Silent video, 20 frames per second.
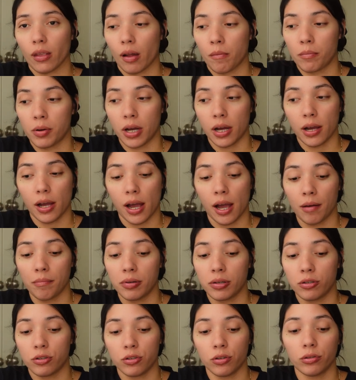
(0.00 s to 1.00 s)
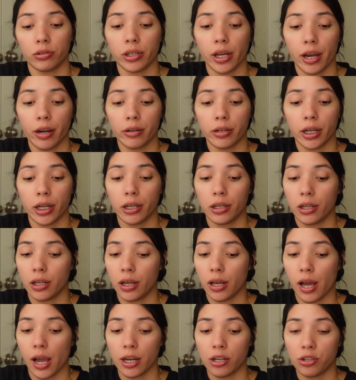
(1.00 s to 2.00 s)
But I've been so tired
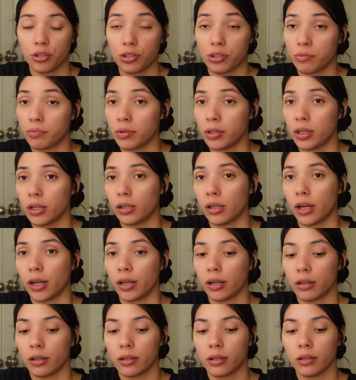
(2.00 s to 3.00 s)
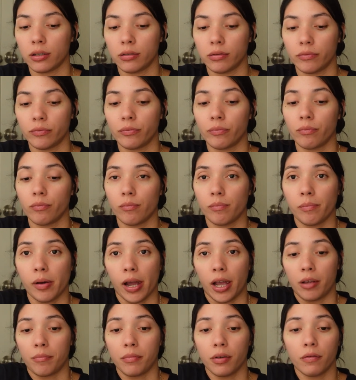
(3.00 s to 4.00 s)
lately, I just be like
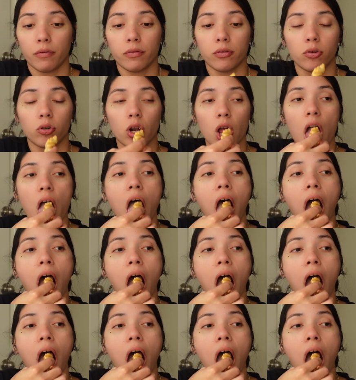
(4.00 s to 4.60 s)
buying new food.